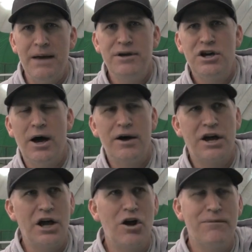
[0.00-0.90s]

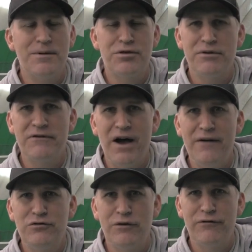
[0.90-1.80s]
go from a
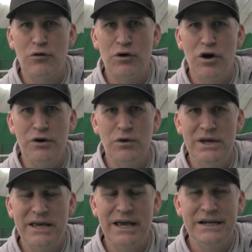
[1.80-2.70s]
3.5 to a 4.0 in a
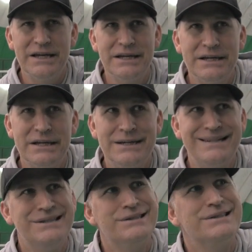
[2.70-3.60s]
weekend?
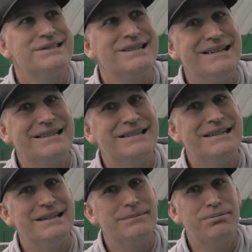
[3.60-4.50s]
It's like,
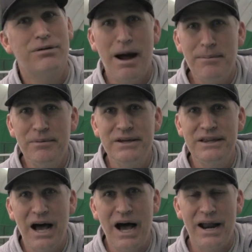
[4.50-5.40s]
probably
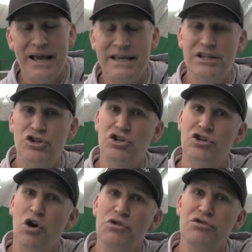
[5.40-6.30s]
not. I can
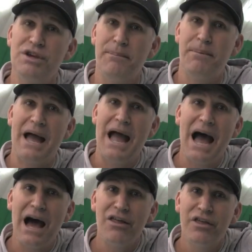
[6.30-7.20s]
show you the
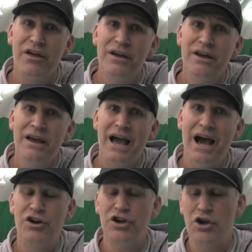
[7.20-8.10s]
path,
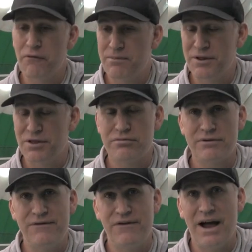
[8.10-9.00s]
how to go from a
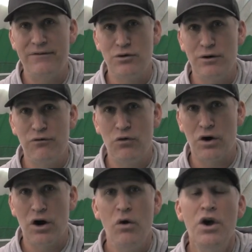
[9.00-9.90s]
3.5 to a
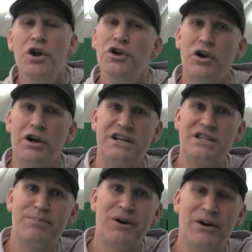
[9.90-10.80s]
4.0. You're gonna
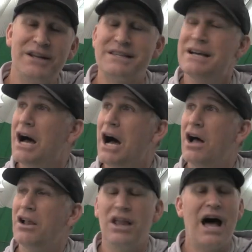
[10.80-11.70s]
experience
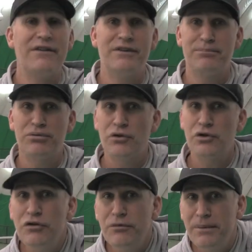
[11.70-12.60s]
a lot of
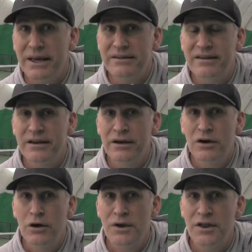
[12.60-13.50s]
improvement
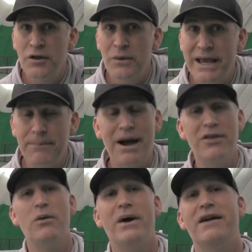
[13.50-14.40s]
within the weekend.
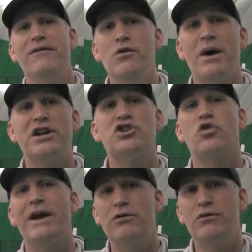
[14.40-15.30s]
By the way, if you wanna
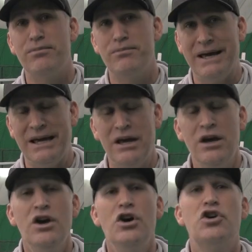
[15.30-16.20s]
train with me,
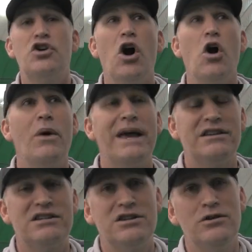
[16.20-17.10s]
go
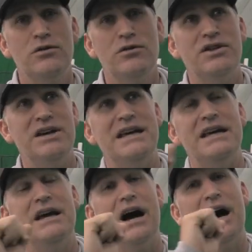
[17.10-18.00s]
into
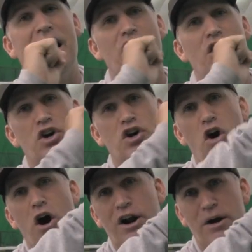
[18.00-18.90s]
the
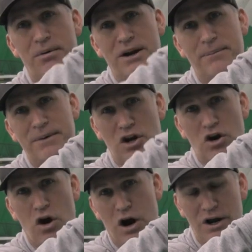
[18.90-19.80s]
card. I'll put it up in the
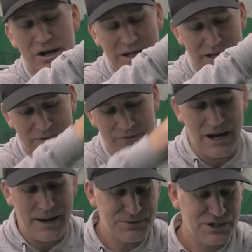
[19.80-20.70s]
card. I'll give you
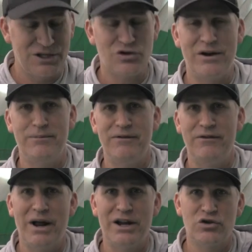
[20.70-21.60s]
an option to train with me
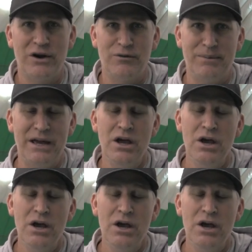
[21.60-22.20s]
if you wanna train with me.